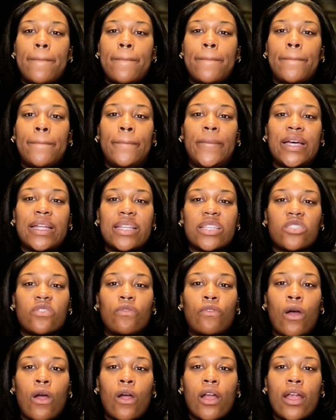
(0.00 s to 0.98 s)
But as
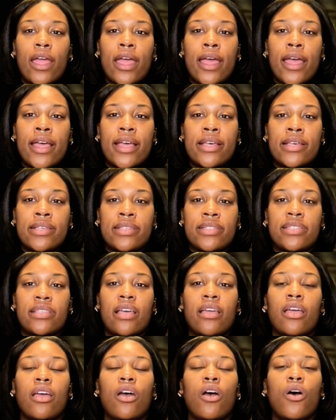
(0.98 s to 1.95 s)
far as
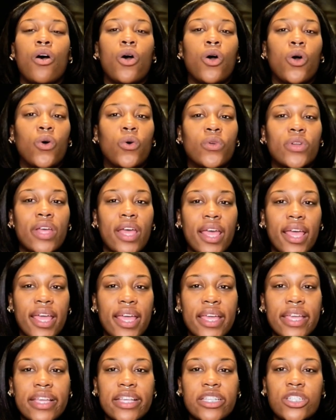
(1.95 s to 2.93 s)
old
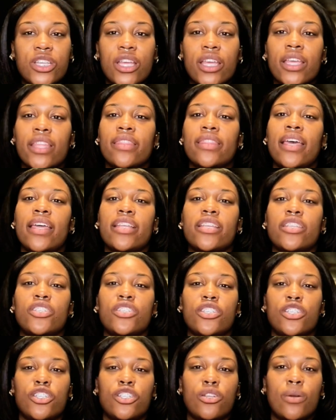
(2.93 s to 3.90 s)
age, that is
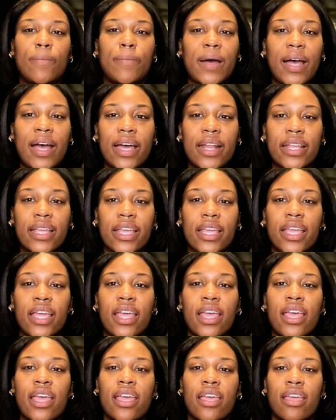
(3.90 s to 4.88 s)
just your body
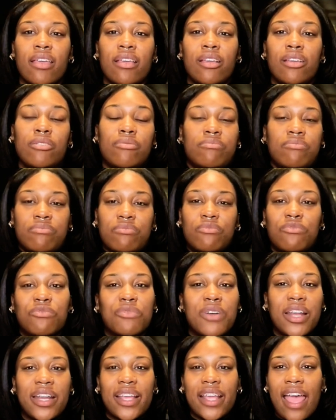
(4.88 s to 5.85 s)

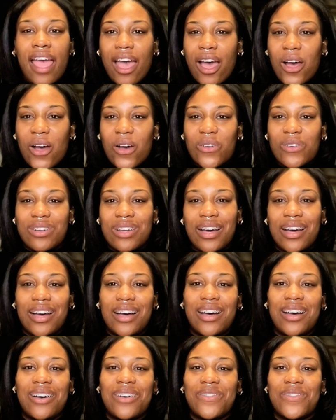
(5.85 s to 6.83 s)
running out
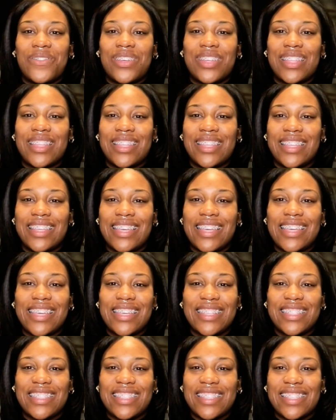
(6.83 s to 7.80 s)
of
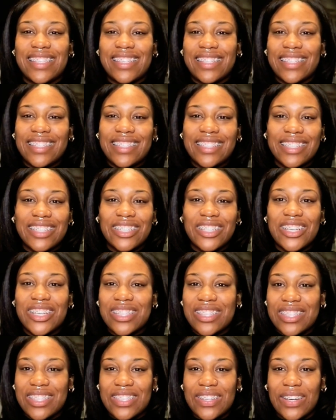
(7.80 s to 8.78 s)
its
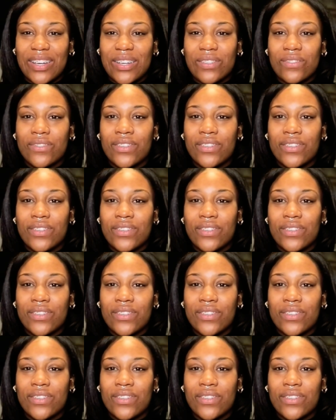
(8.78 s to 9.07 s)
good stuff.